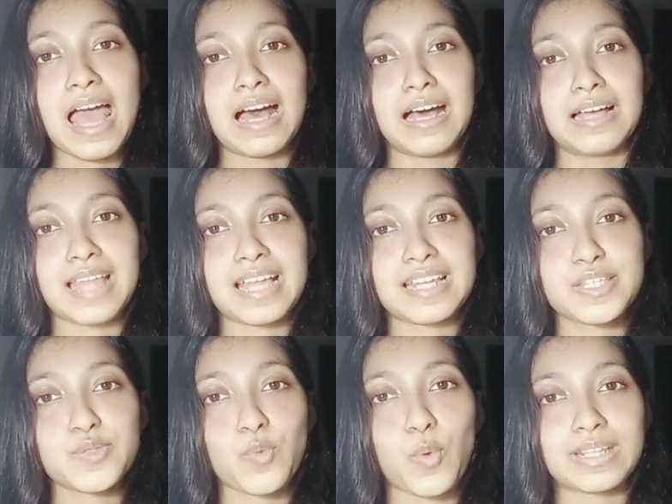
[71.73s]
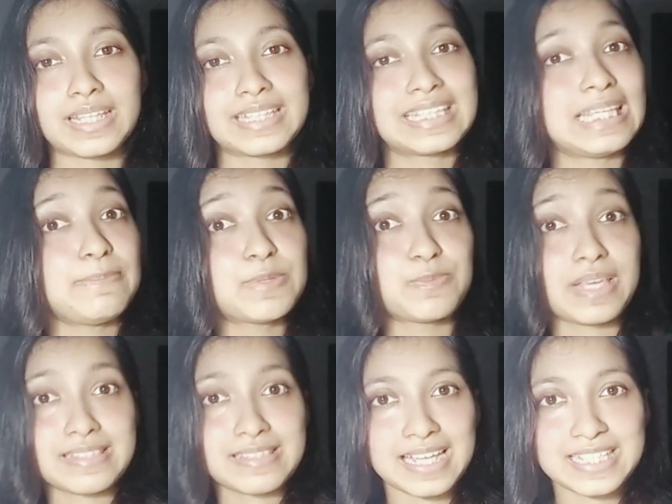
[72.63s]
And that is what keeps me
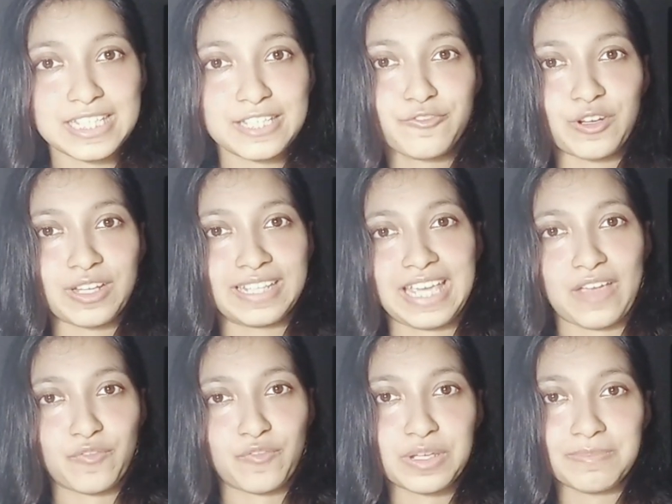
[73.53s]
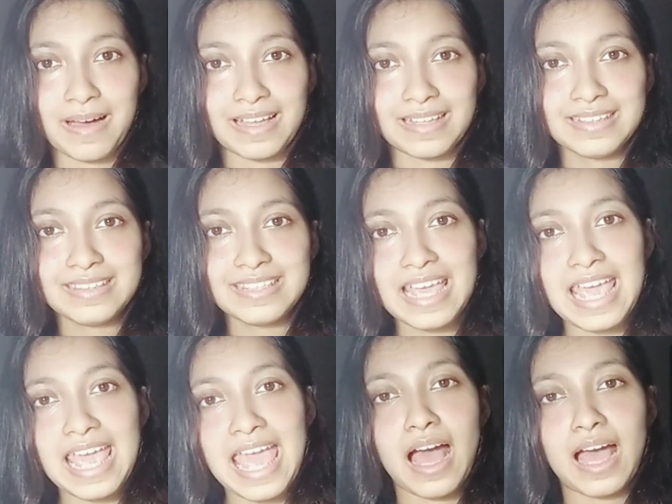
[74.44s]
exciting for every month.
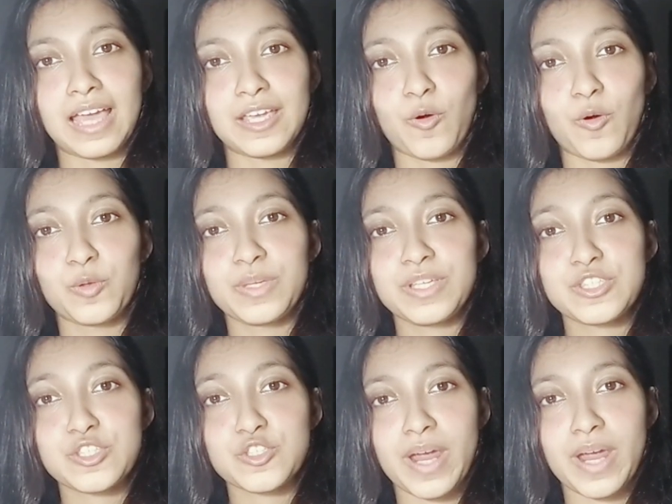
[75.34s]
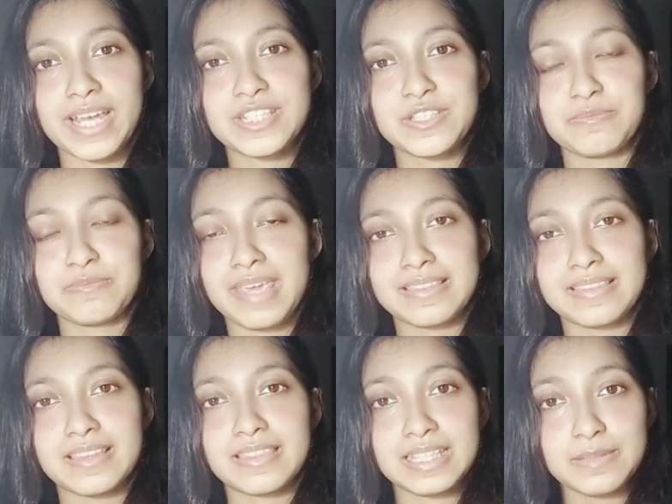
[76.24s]
I always try to
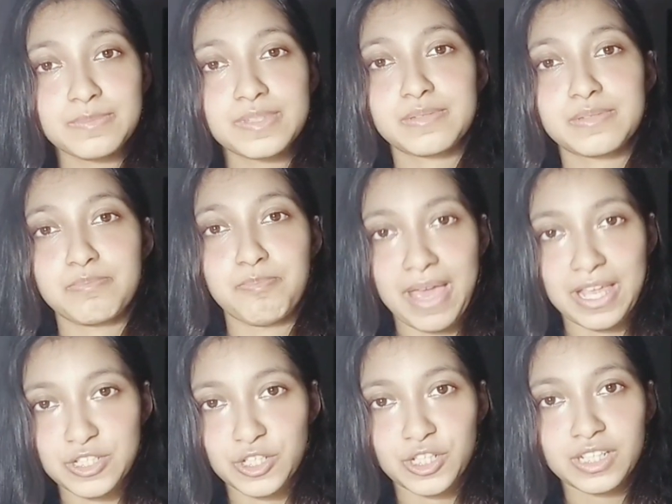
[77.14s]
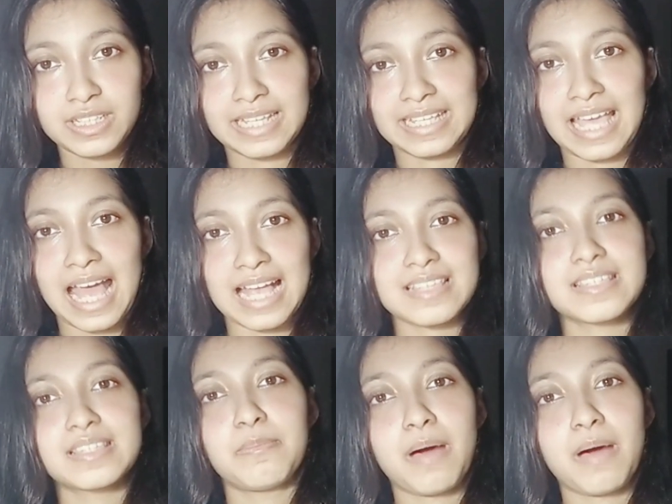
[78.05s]
make the themes better. As the